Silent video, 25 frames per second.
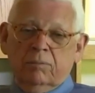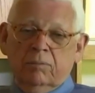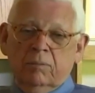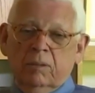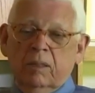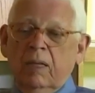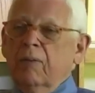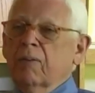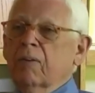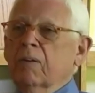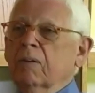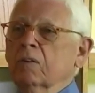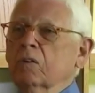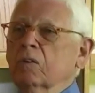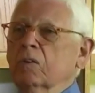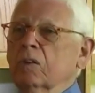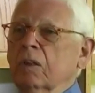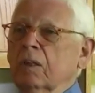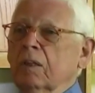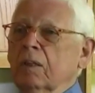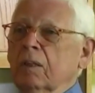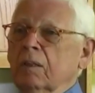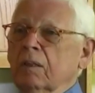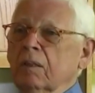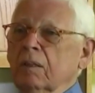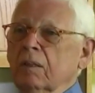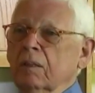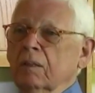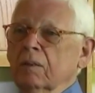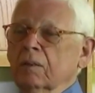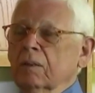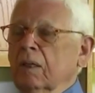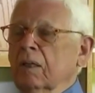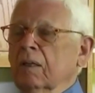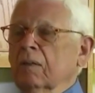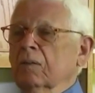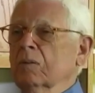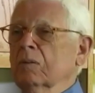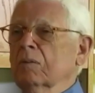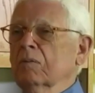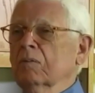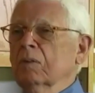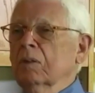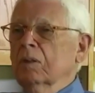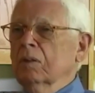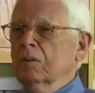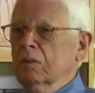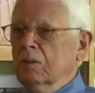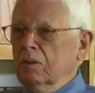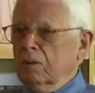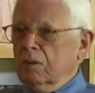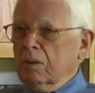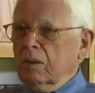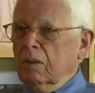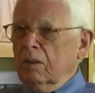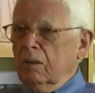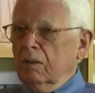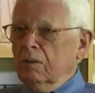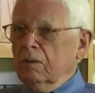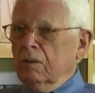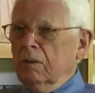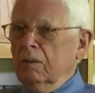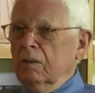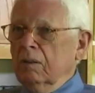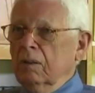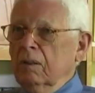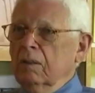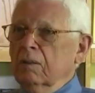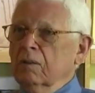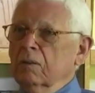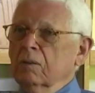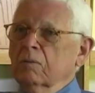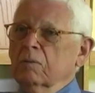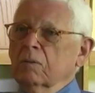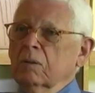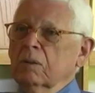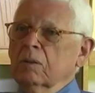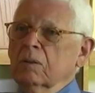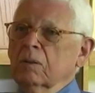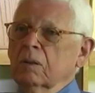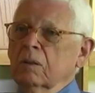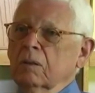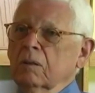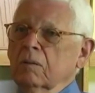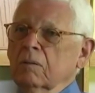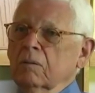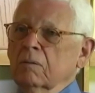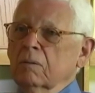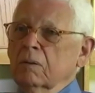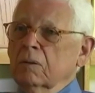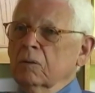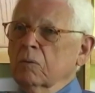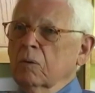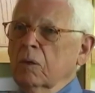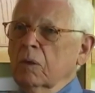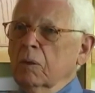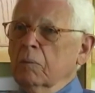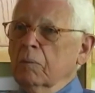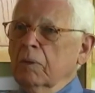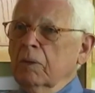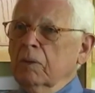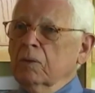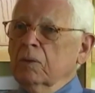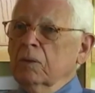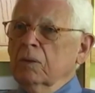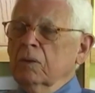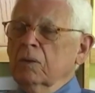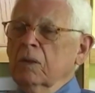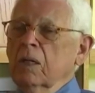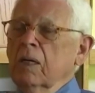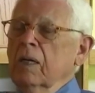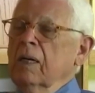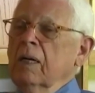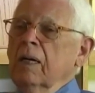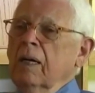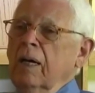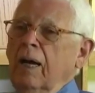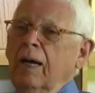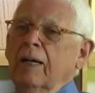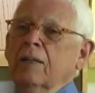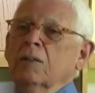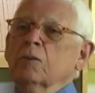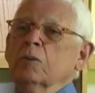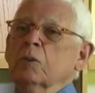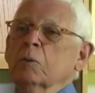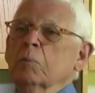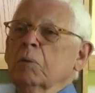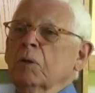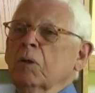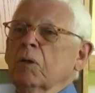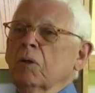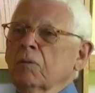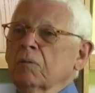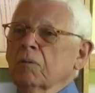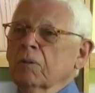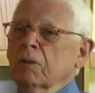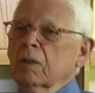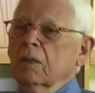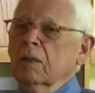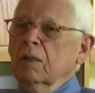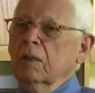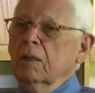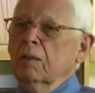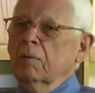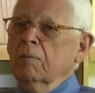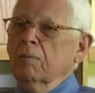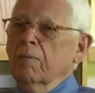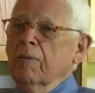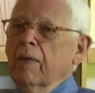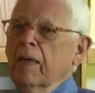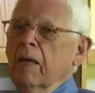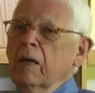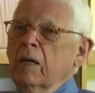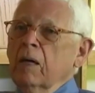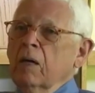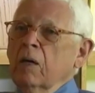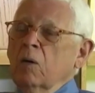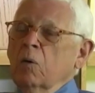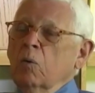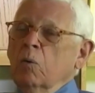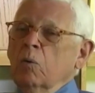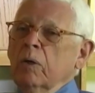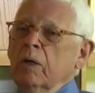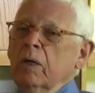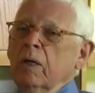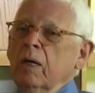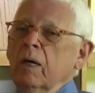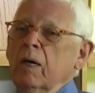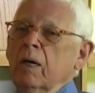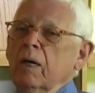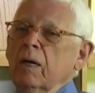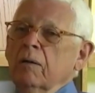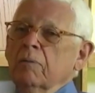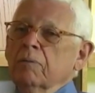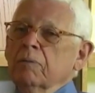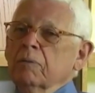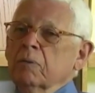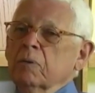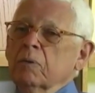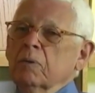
lethargy, as the House of Justice called it in its recent Rizwan message, has to be overcome. We have